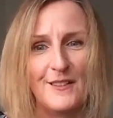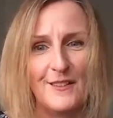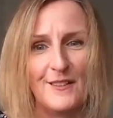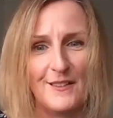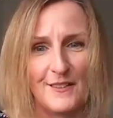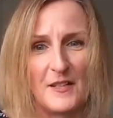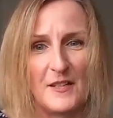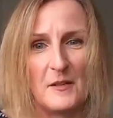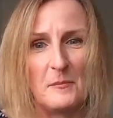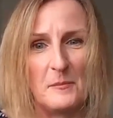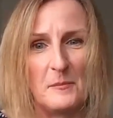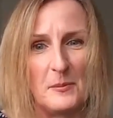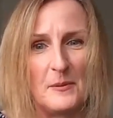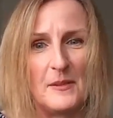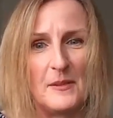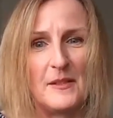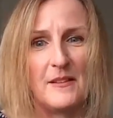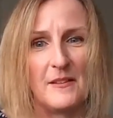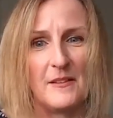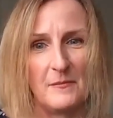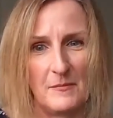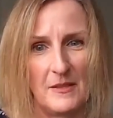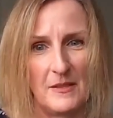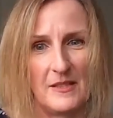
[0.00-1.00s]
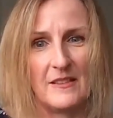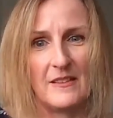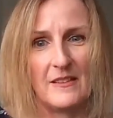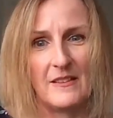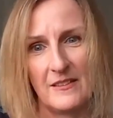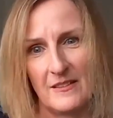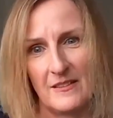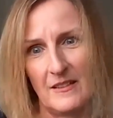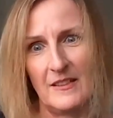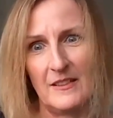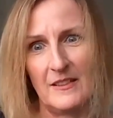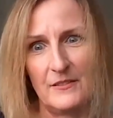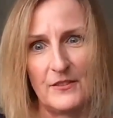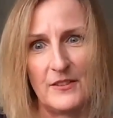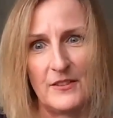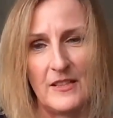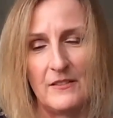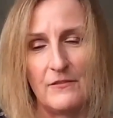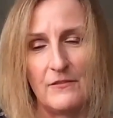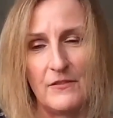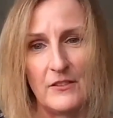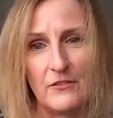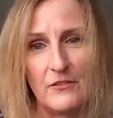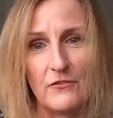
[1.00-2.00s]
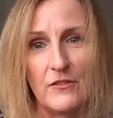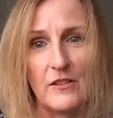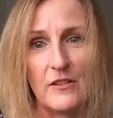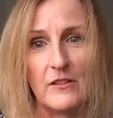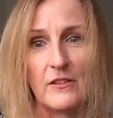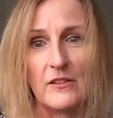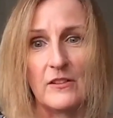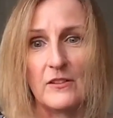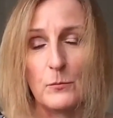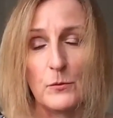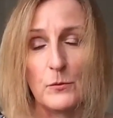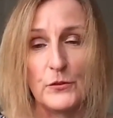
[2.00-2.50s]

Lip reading: a company that makes life-saving drugs,